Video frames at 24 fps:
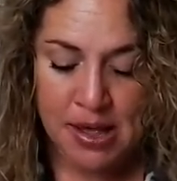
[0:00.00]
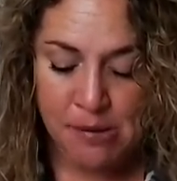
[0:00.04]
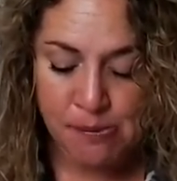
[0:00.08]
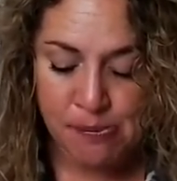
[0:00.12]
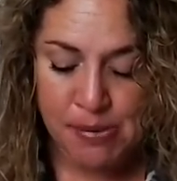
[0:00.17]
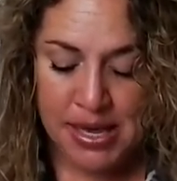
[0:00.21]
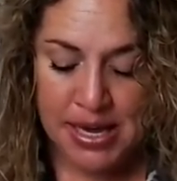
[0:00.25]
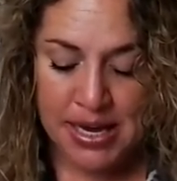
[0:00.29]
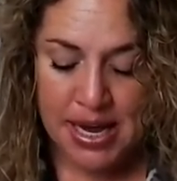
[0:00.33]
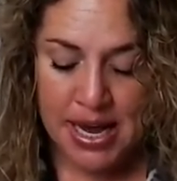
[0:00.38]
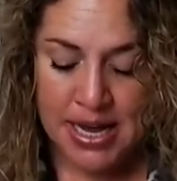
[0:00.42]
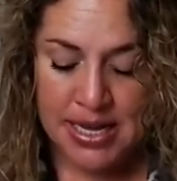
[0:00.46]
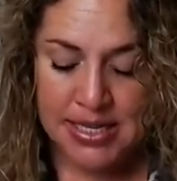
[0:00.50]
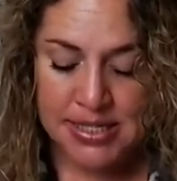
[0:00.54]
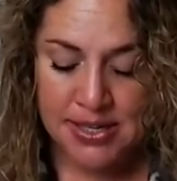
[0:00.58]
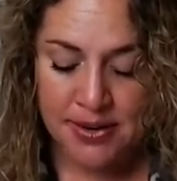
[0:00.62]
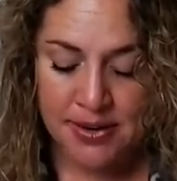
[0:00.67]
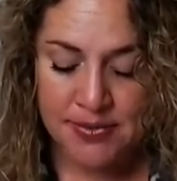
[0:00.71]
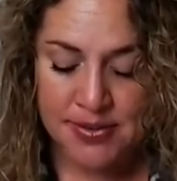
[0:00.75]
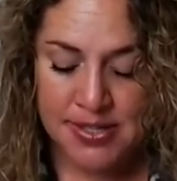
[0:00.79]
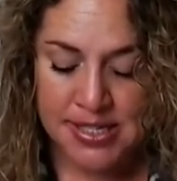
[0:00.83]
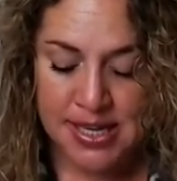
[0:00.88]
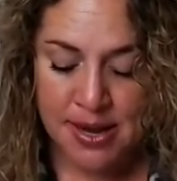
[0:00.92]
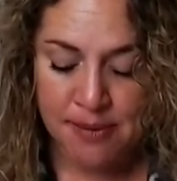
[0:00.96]
because
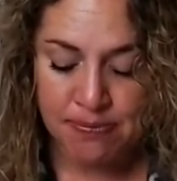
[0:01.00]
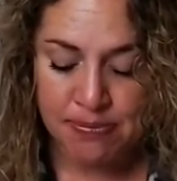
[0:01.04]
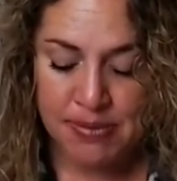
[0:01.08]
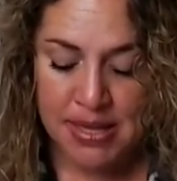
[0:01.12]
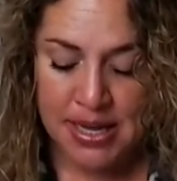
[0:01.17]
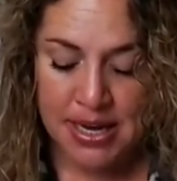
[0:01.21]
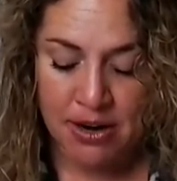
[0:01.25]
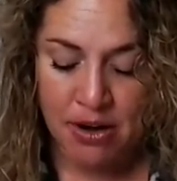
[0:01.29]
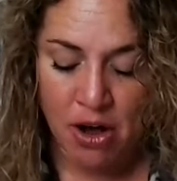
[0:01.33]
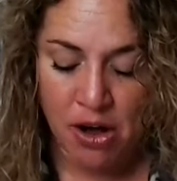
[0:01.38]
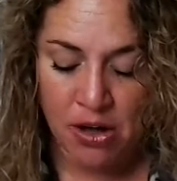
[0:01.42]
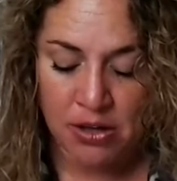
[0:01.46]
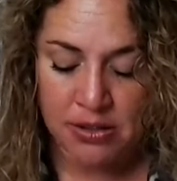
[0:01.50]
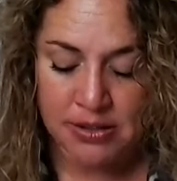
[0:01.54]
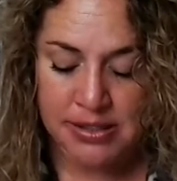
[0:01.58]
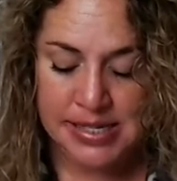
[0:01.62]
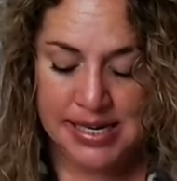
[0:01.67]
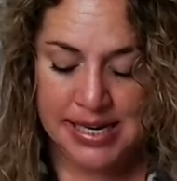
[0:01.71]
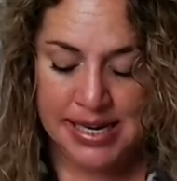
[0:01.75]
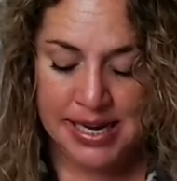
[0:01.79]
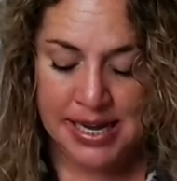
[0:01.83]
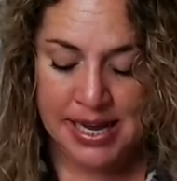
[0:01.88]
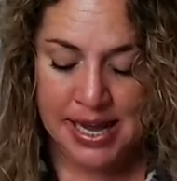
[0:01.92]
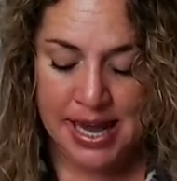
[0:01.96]
of something called
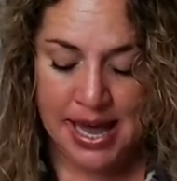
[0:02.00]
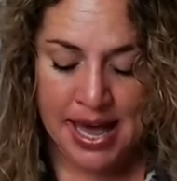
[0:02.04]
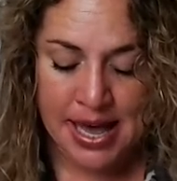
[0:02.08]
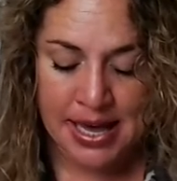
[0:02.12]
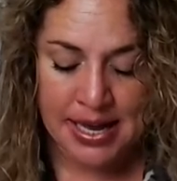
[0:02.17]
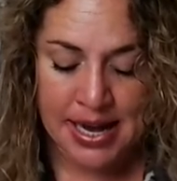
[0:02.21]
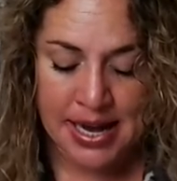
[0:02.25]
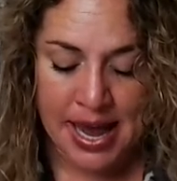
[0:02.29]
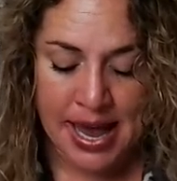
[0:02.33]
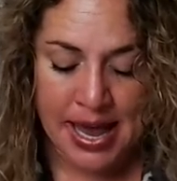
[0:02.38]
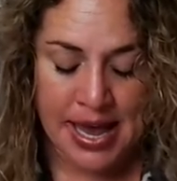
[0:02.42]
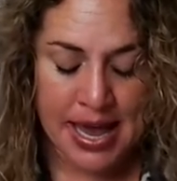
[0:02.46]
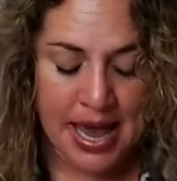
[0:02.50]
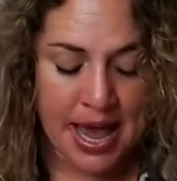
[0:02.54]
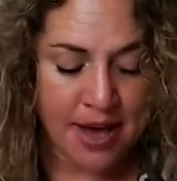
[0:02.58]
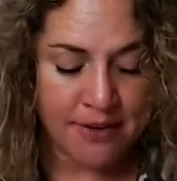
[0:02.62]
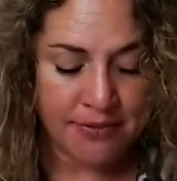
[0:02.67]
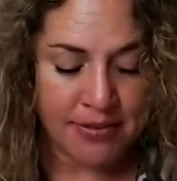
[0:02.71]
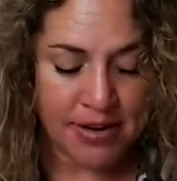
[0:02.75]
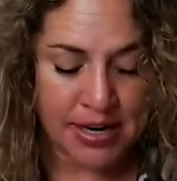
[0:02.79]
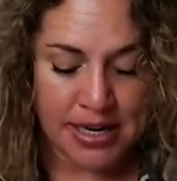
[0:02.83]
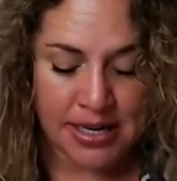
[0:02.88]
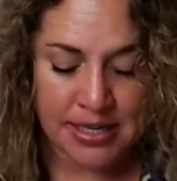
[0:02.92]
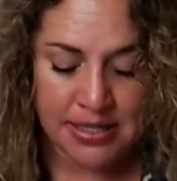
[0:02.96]
DNA
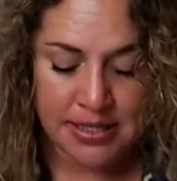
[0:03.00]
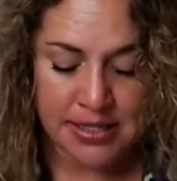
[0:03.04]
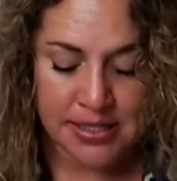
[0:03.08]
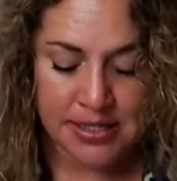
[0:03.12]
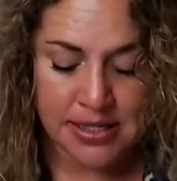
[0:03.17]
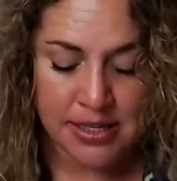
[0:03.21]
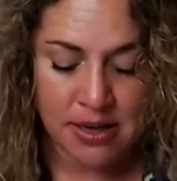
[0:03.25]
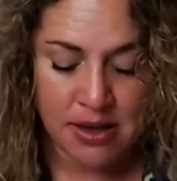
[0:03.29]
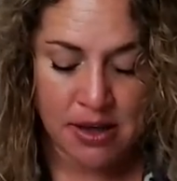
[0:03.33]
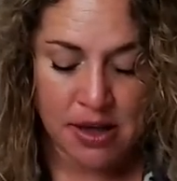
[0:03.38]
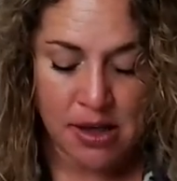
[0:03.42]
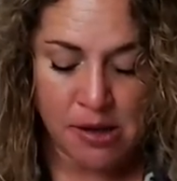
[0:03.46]
evidence,